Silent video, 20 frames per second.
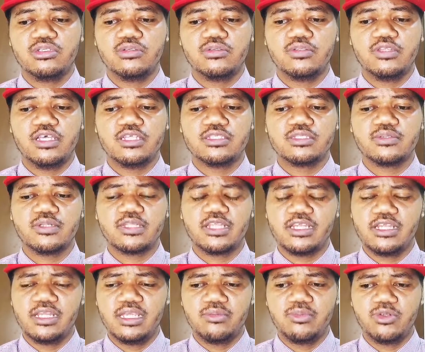that will
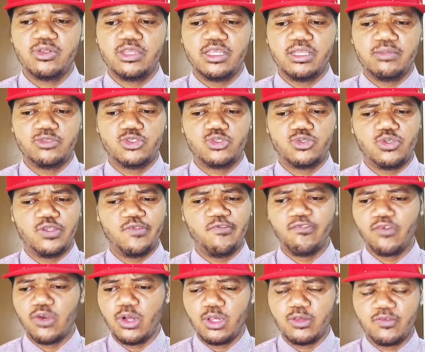enable them to
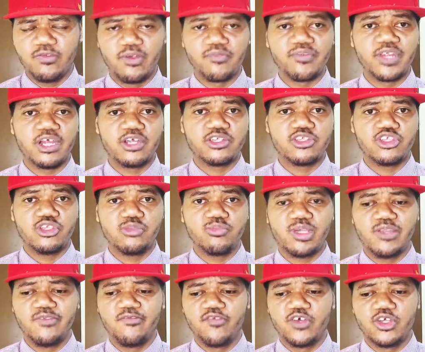evolve of their
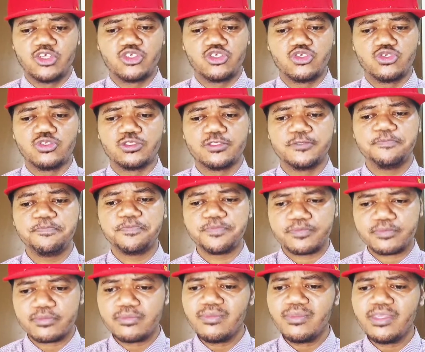human virtues,
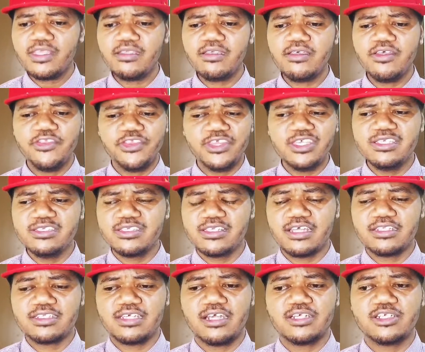things
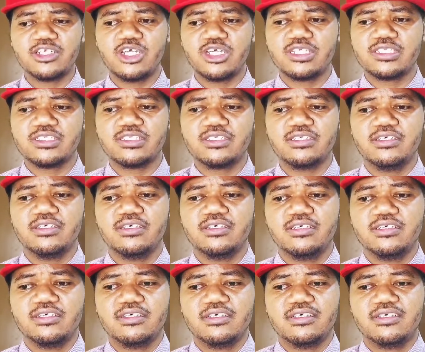that are not
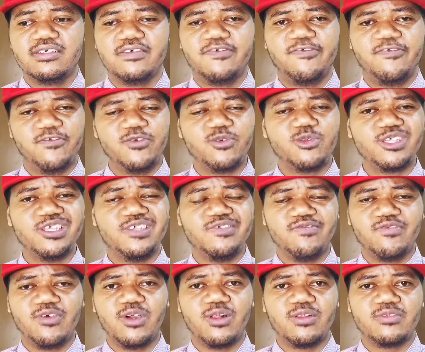fully
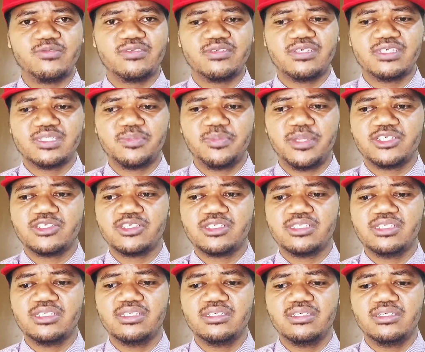evolved,
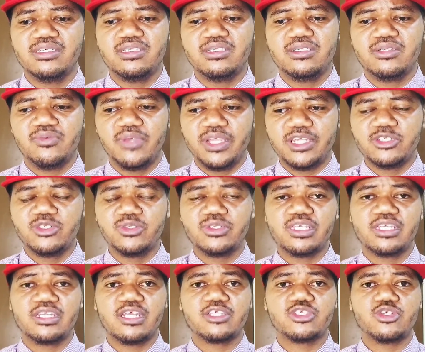especially when
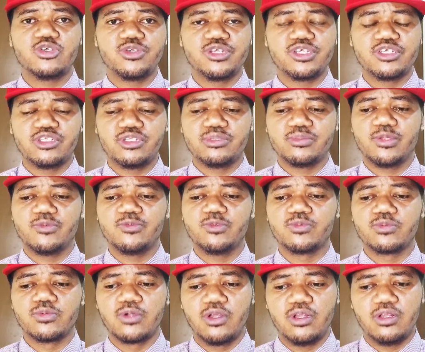looking at curriculums of
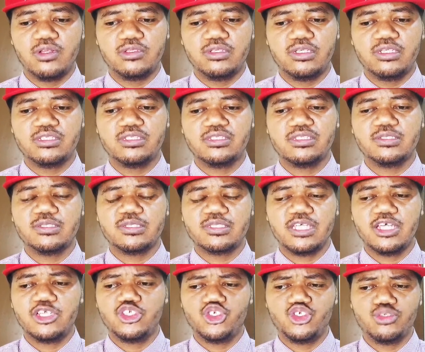the world that
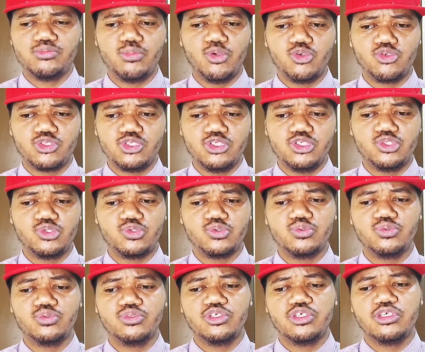incite you mostly
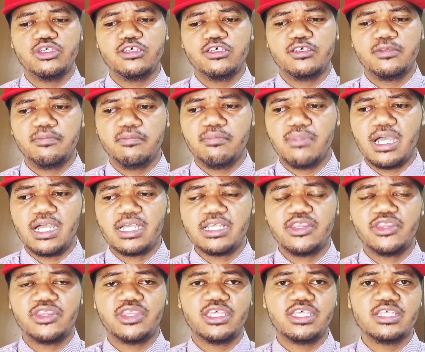to
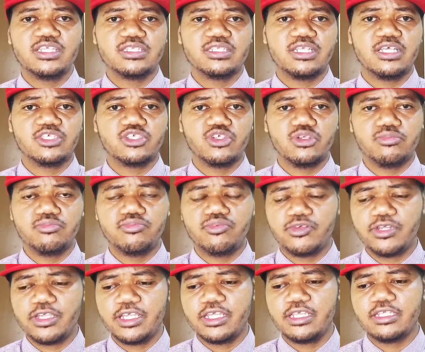mind things like your
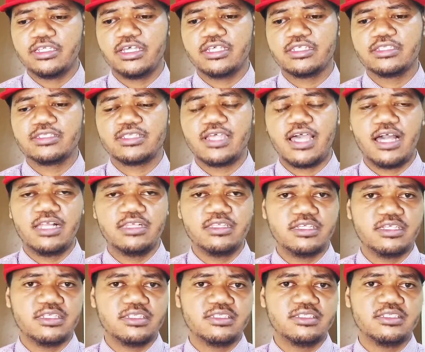brain, like
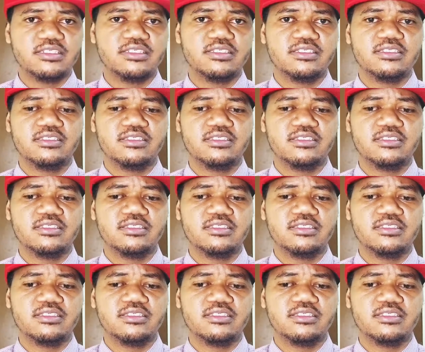talent,